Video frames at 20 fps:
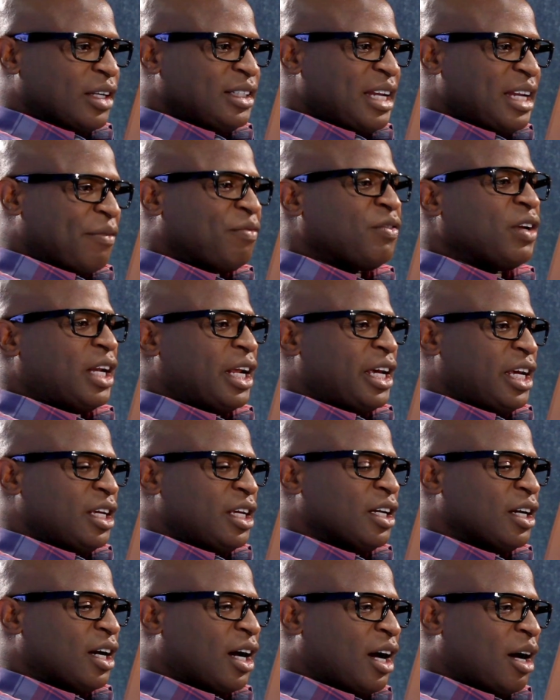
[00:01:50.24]

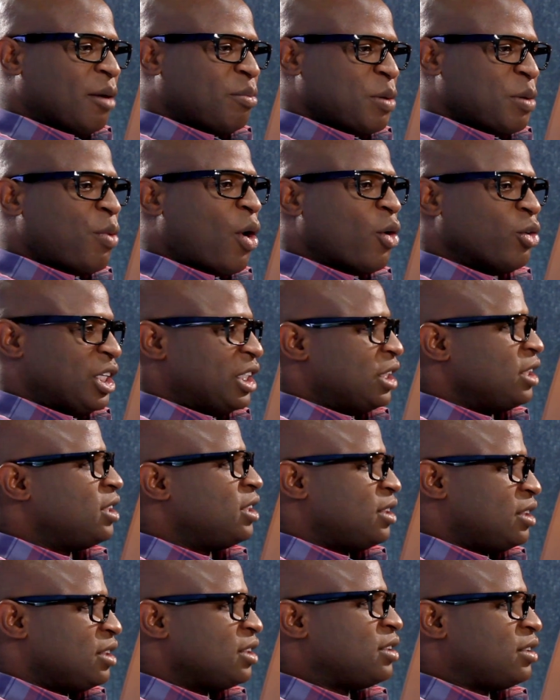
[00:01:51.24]
Definitely Peponi.
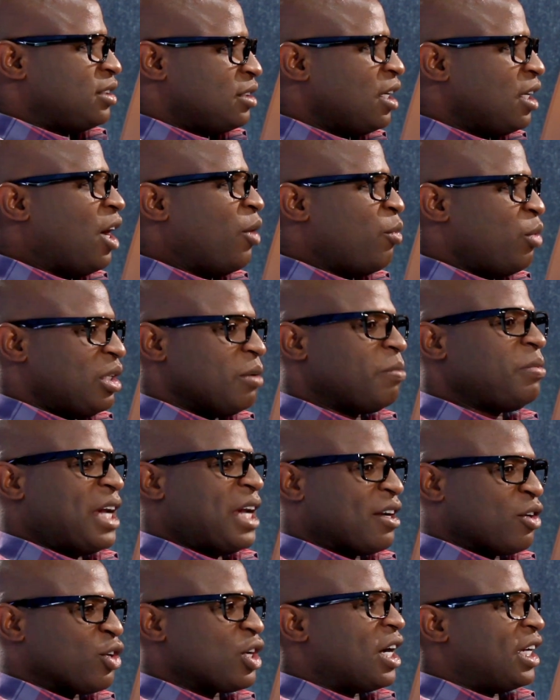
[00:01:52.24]
With the
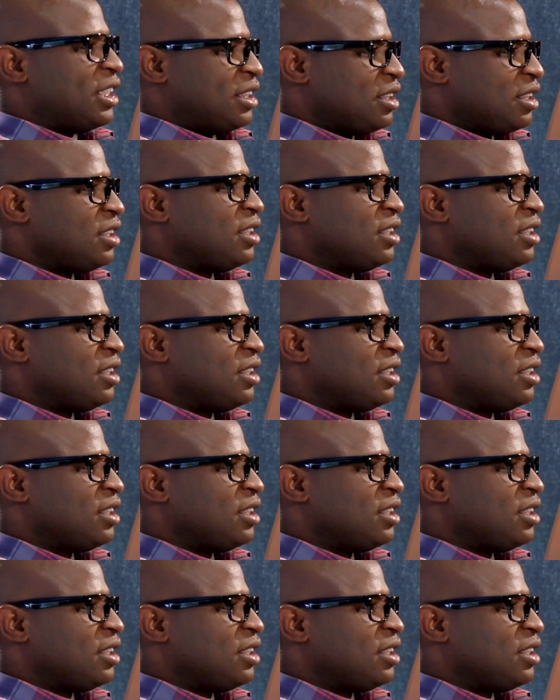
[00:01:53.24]
piano guys.